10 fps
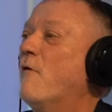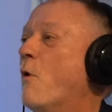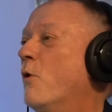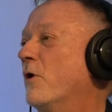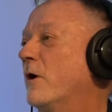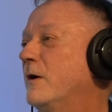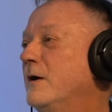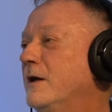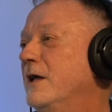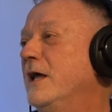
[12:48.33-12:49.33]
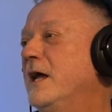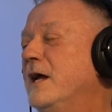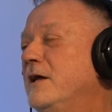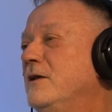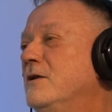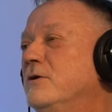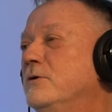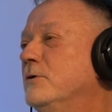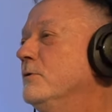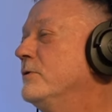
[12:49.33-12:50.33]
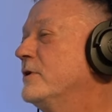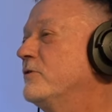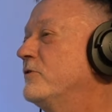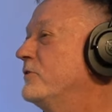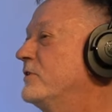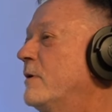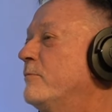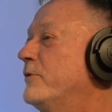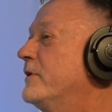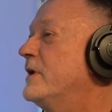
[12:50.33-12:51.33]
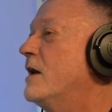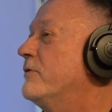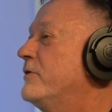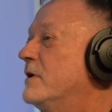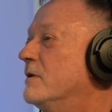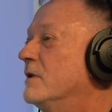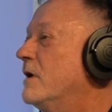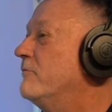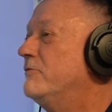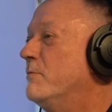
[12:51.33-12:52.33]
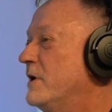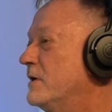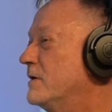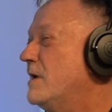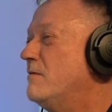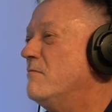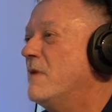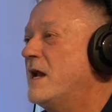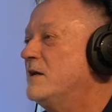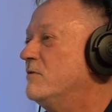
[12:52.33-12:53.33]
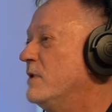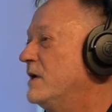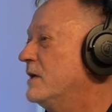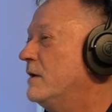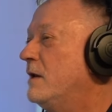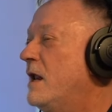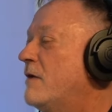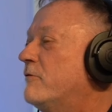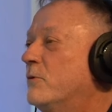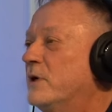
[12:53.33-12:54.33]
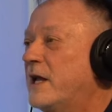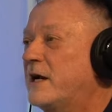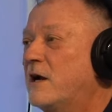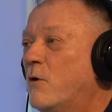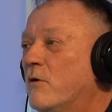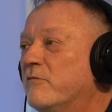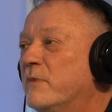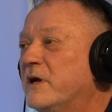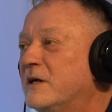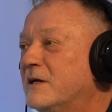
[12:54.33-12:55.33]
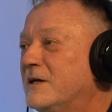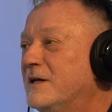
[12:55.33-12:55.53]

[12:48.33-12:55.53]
four and knew that something out there loved me and made me and never would let go of me.